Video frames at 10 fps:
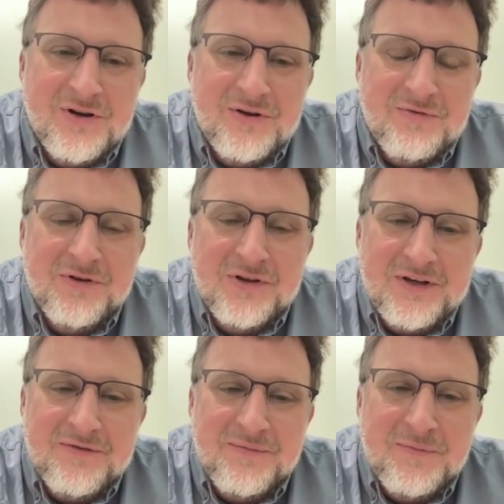uh,
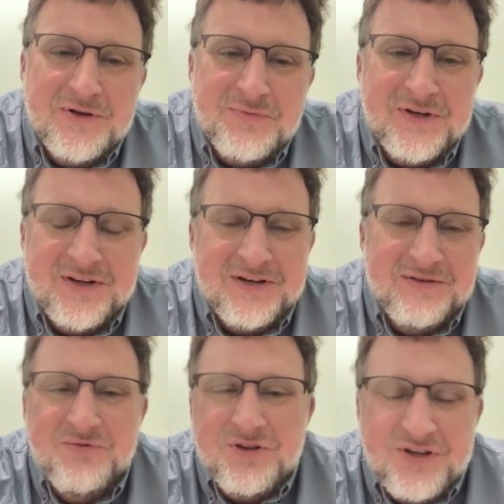relief, because we
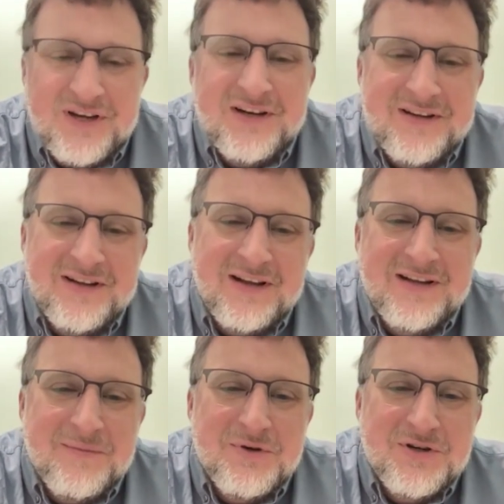didn't really get into that
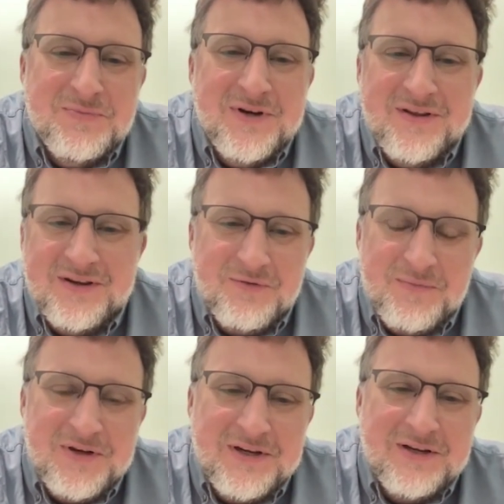that much, but I think it
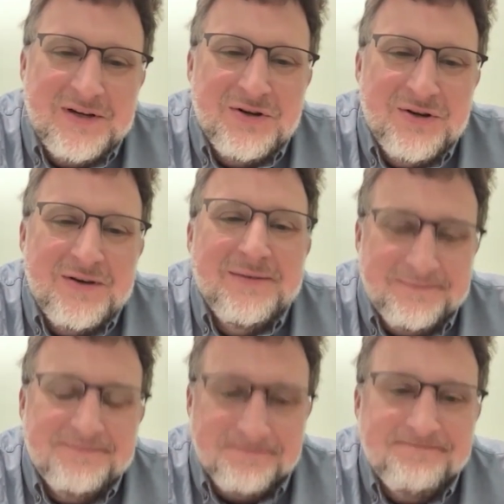would be good.